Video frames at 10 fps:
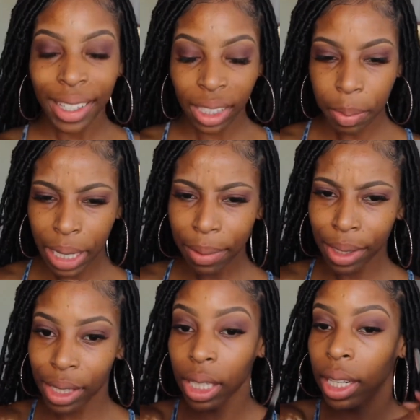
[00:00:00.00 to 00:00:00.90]
Sometimes
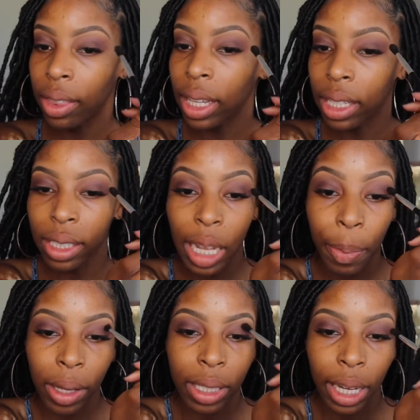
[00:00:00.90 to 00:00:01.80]
it's a good thing to step
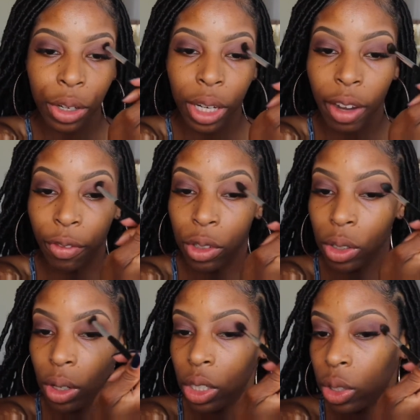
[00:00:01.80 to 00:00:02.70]
outside your comfort
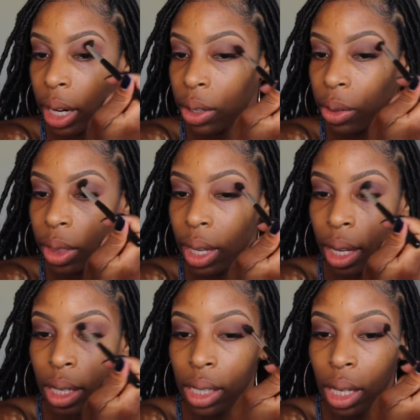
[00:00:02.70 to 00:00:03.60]
zone and try new
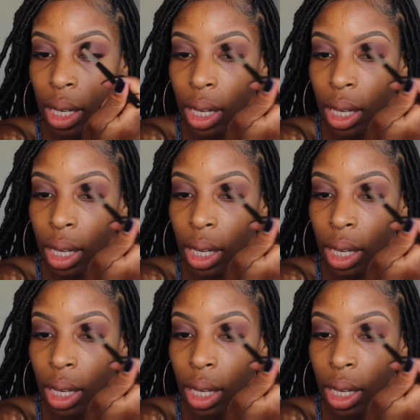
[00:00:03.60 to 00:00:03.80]
things,